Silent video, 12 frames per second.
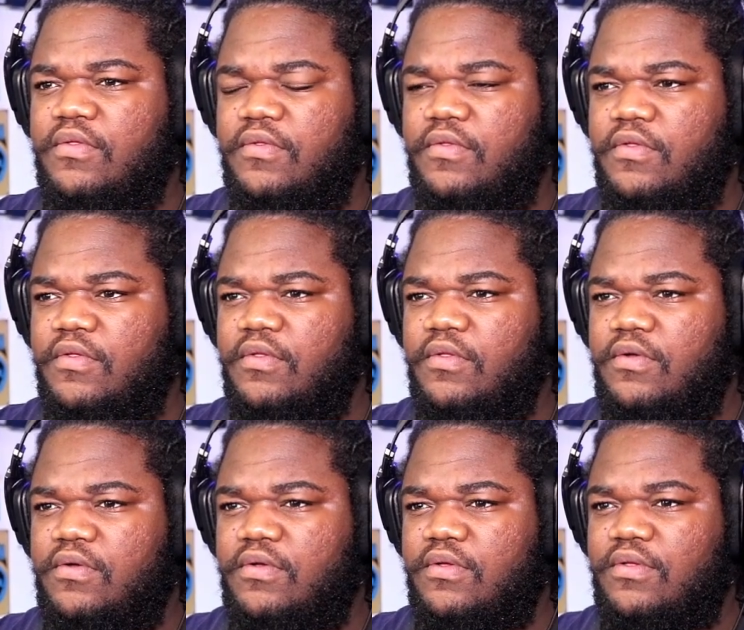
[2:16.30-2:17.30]
And mine.
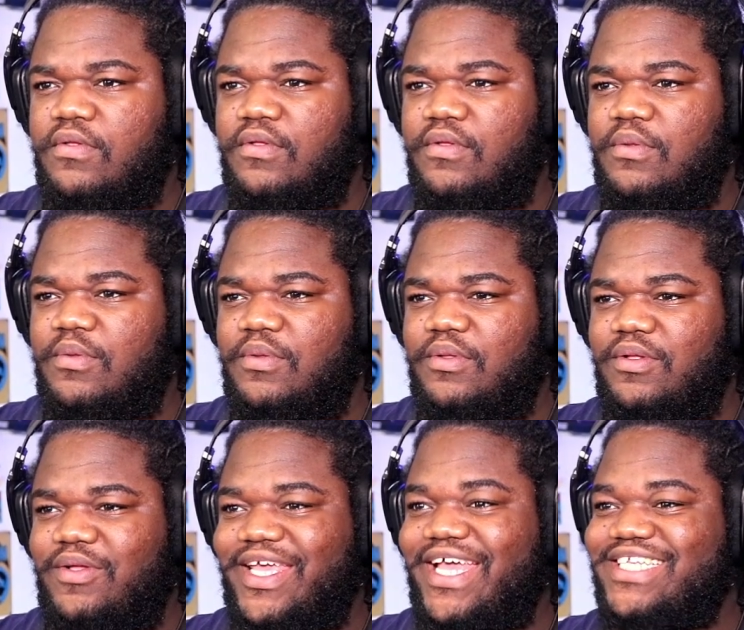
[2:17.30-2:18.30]

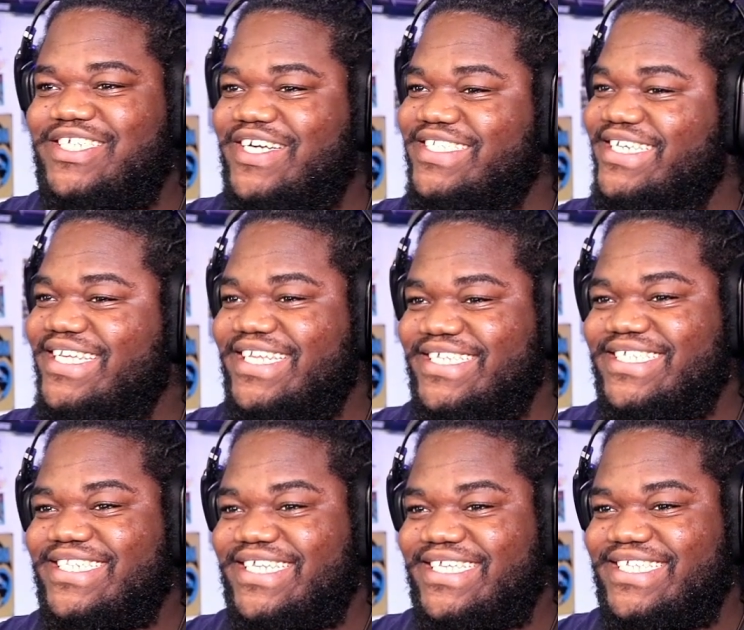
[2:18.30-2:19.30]
Yeah, John Cena is in
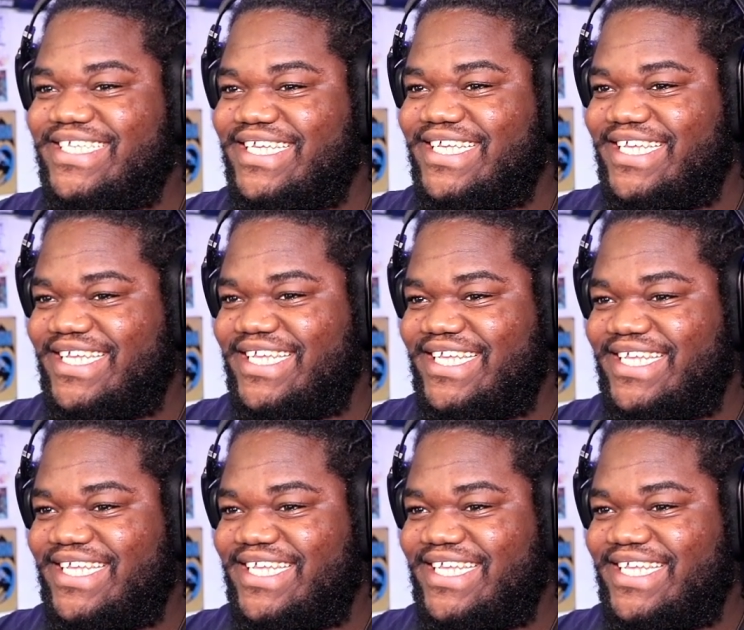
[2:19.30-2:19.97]
this. caught up to me.